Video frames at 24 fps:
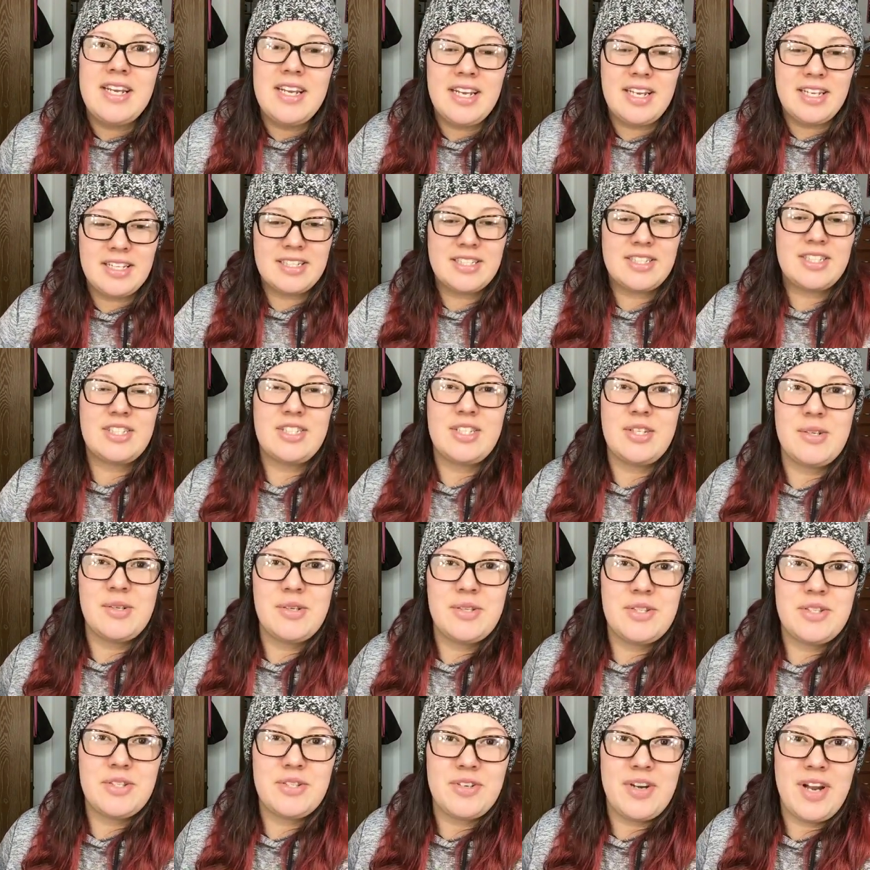It's so
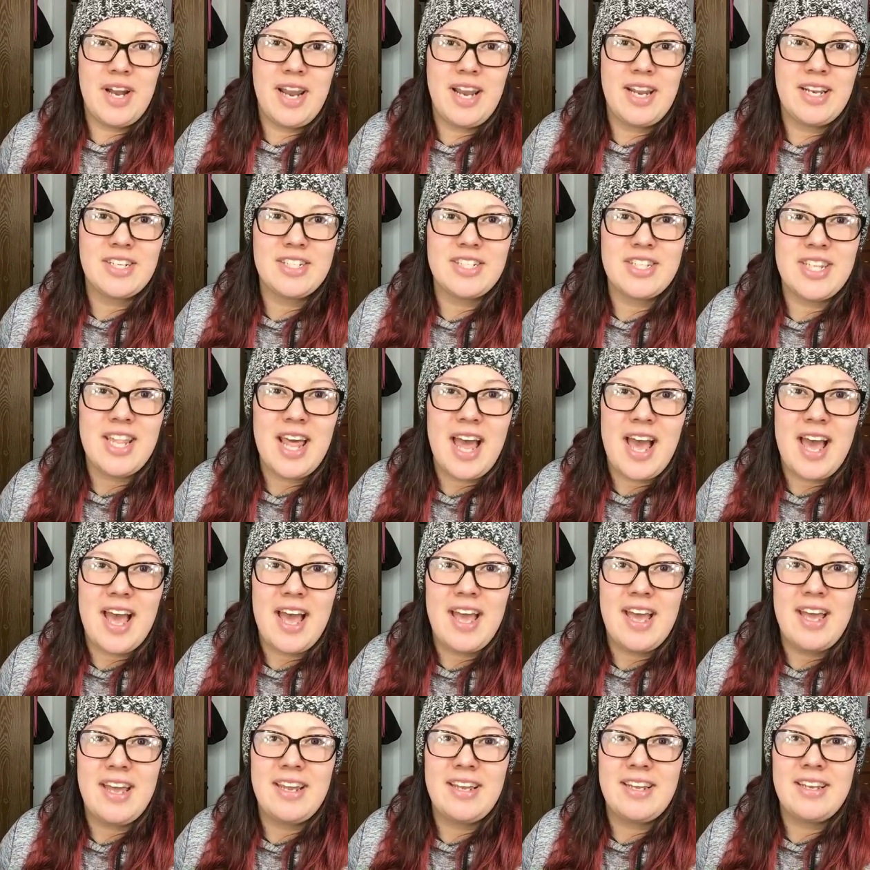strange
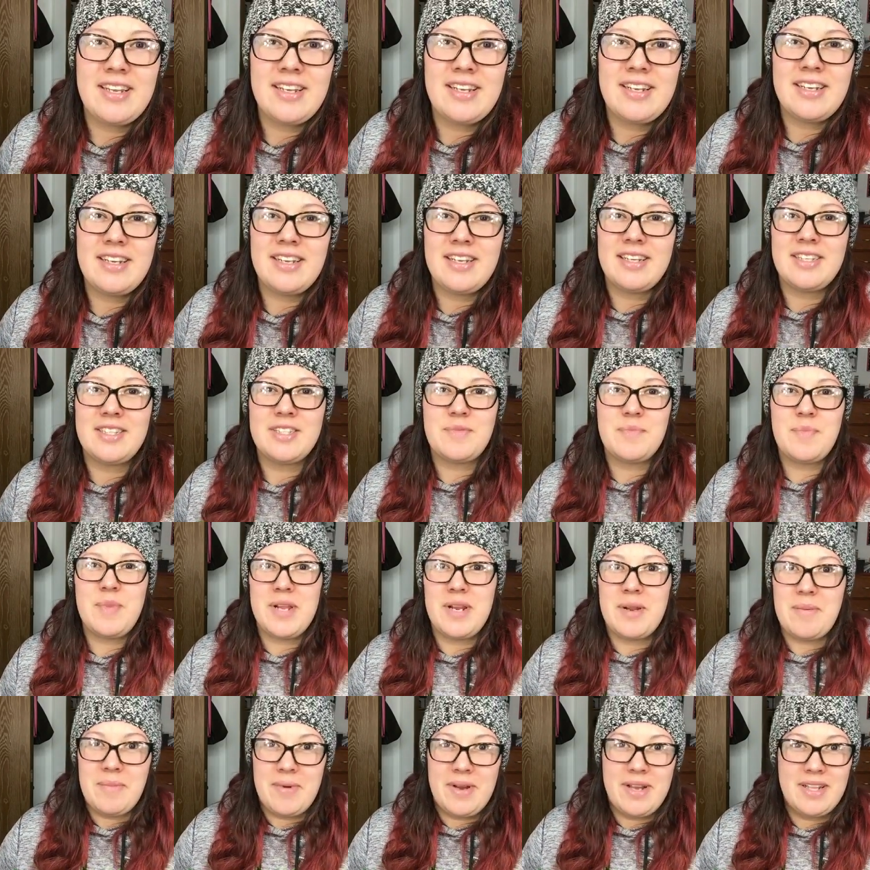that it's
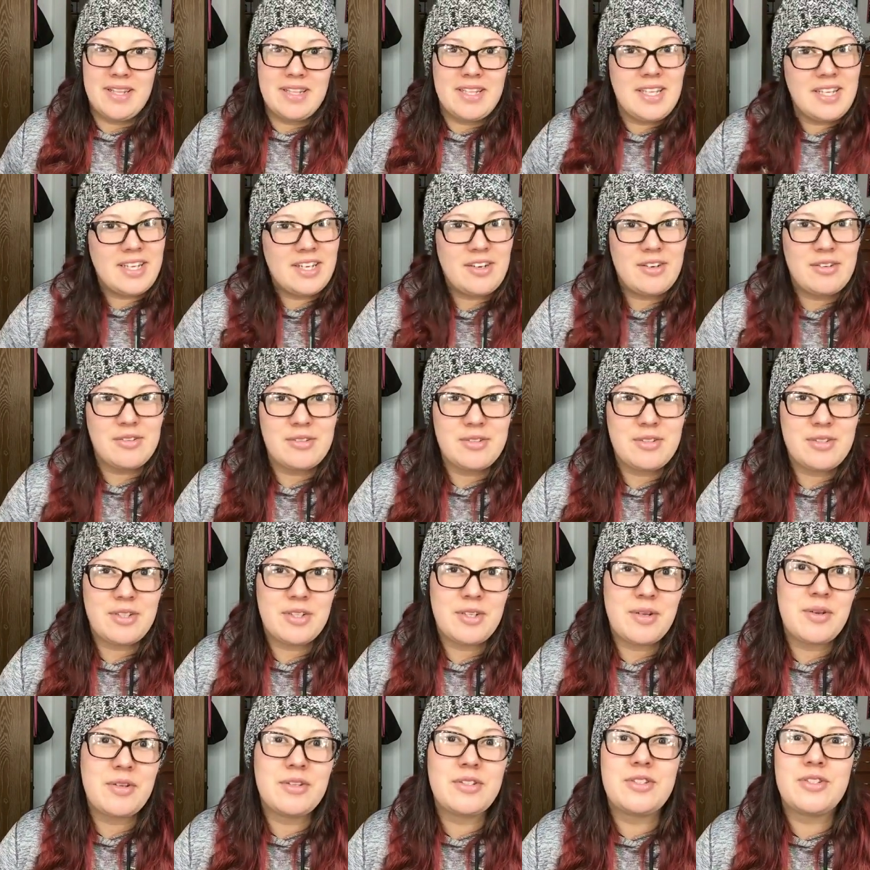been a month. It goes
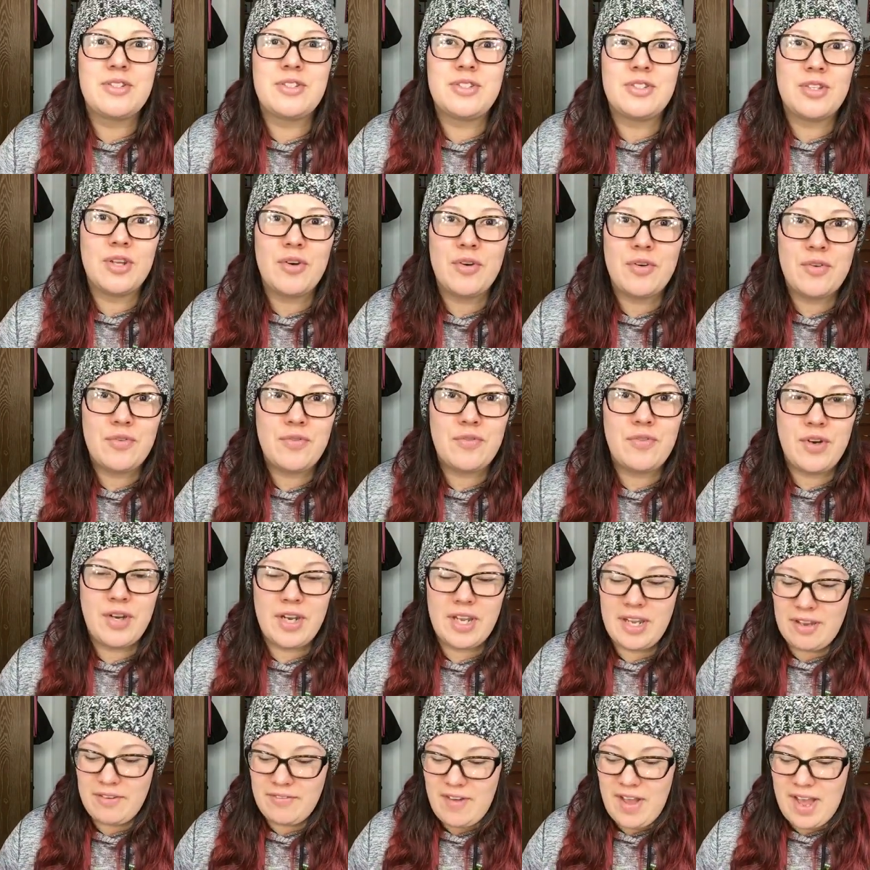so
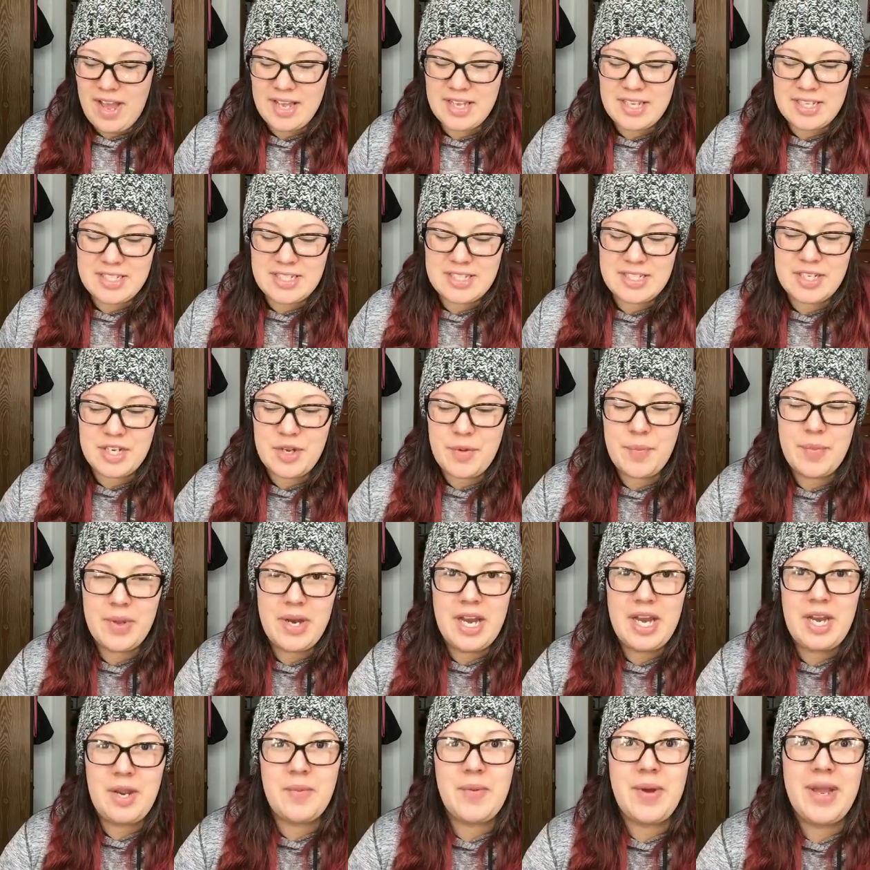freaking fast.
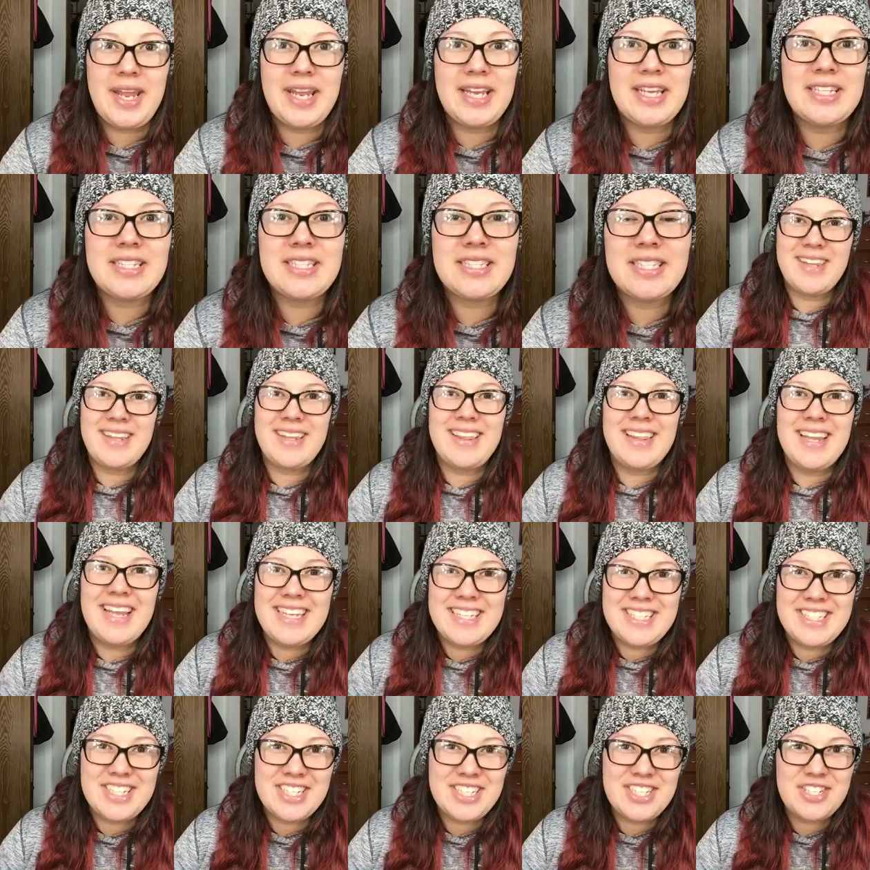But anyways,
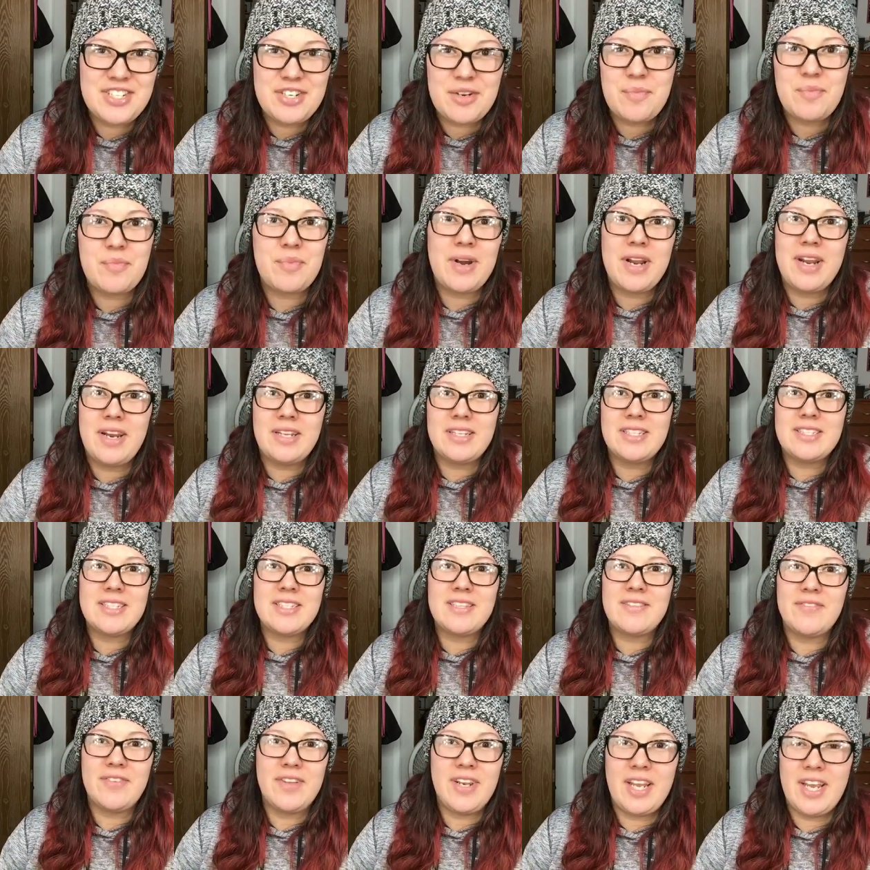let's just jump right into
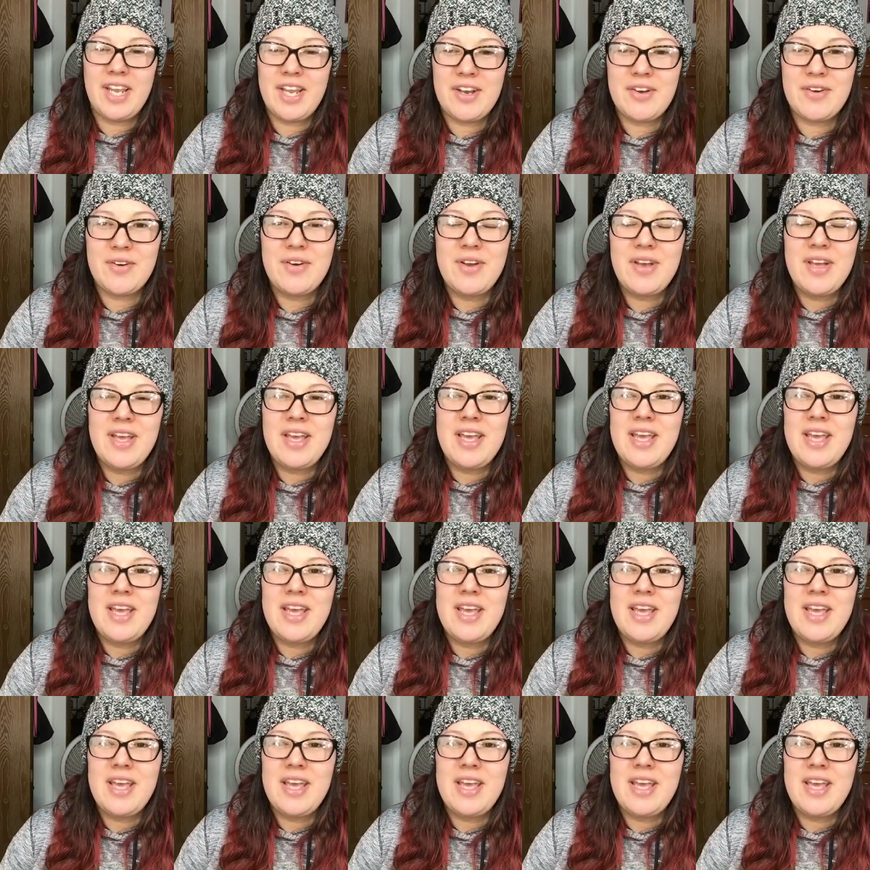the video.